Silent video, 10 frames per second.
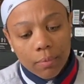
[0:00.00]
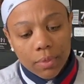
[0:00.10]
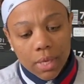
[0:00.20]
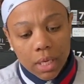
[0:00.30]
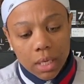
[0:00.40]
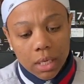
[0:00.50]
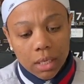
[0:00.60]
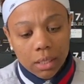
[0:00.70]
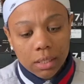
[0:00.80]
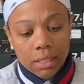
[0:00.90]
the
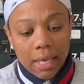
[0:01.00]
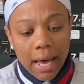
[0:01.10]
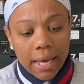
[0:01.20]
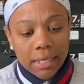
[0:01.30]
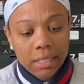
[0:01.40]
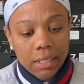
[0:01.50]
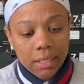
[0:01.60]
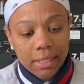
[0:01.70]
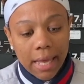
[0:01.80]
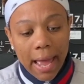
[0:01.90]
size
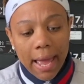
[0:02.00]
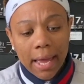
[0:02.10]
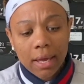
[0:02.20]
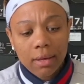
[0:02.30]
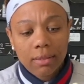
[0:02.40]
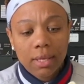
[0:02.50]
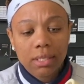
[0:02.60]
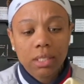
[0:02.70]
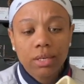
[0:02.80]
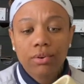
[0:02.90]
tag
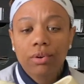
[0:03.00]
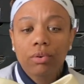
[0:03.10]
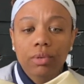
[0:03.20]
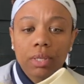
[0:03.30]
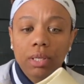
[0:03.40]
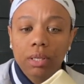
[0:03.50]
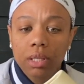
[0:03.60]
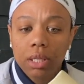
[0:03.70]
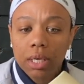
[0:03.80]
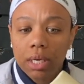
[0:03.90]
that's here on
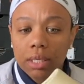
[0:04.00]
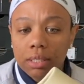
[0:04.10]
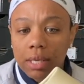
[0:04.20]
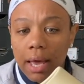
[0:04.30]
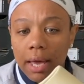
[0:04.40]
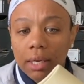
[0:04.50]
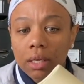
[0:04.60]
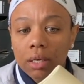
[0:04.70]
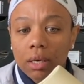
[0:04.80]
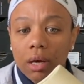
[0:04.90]
the inside
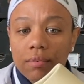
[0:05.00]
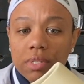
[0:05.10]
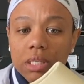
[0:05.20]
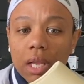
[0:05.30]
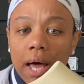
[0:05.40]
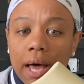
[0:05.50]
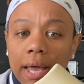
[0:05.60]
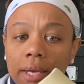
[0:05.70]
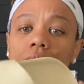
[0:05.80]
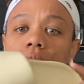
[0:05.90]
of the
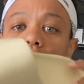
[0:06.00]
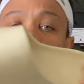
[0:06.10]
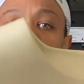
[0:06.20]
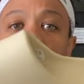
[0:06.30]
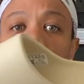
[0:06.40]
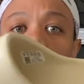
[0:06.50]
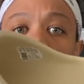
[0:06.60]
slide. Give you a